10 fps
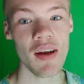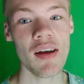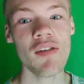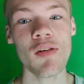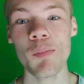
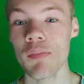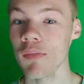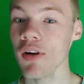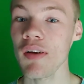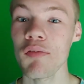and I'm
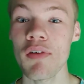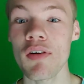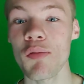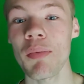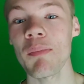looking
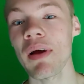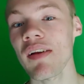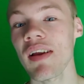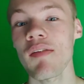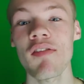forward to being
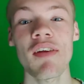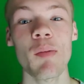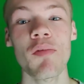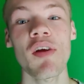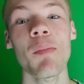back there in
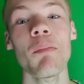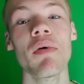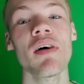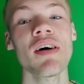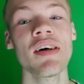
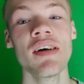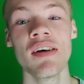September.